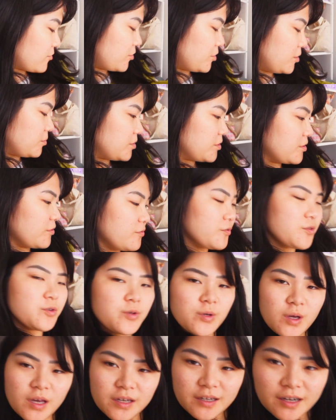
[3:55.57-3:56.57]
gone with a
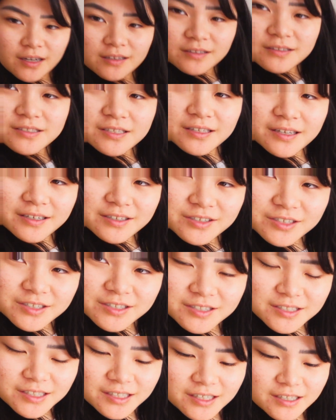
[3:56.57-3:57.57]
few color
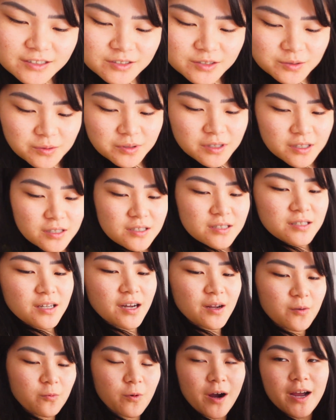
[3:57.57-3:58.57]
selections here, so we're gonna
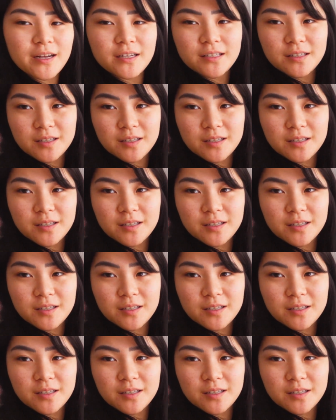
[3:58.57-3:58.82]
start winding